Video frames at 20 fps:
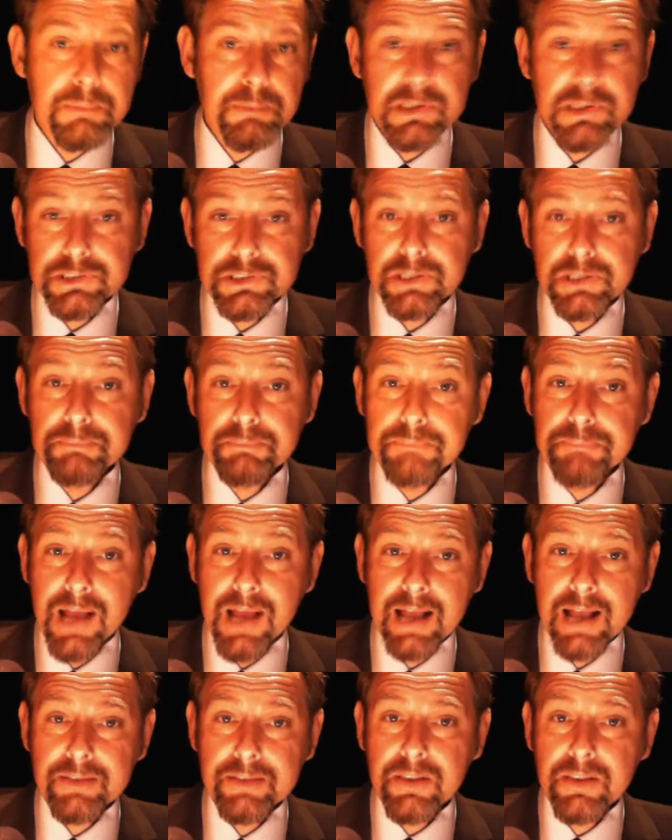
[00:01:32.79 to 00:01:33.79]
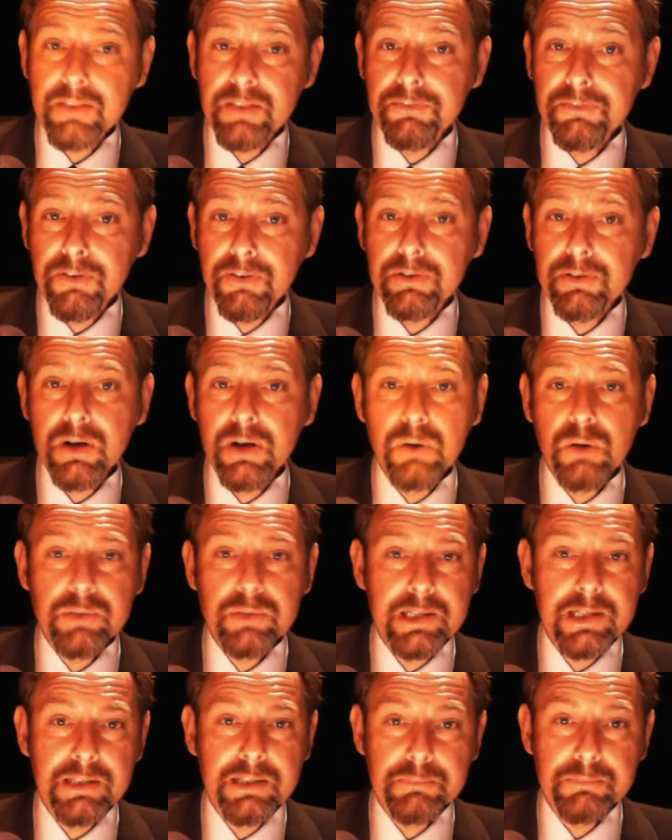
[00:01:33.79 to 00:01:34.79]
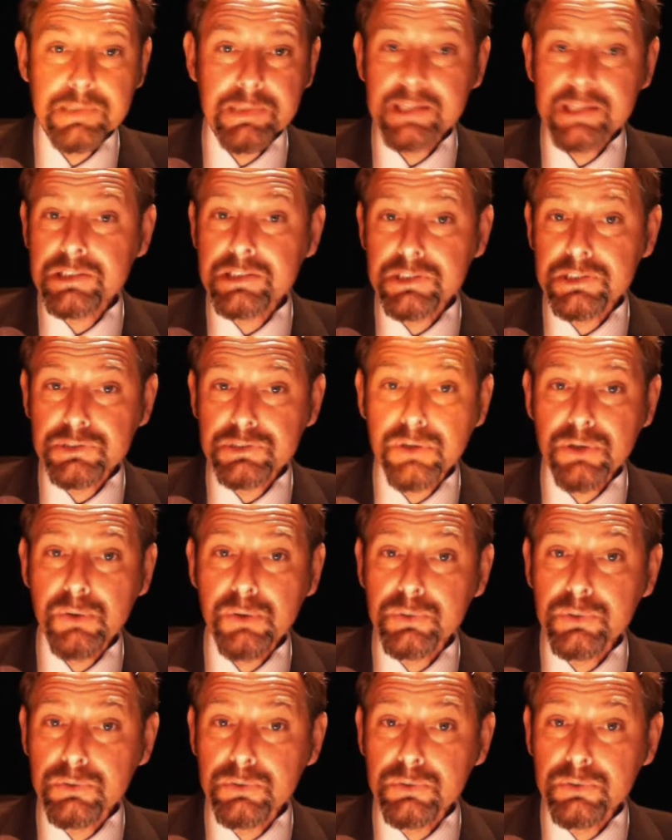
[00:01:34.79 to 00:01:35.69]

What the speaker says: because you can bet that the foreign holding company is controlled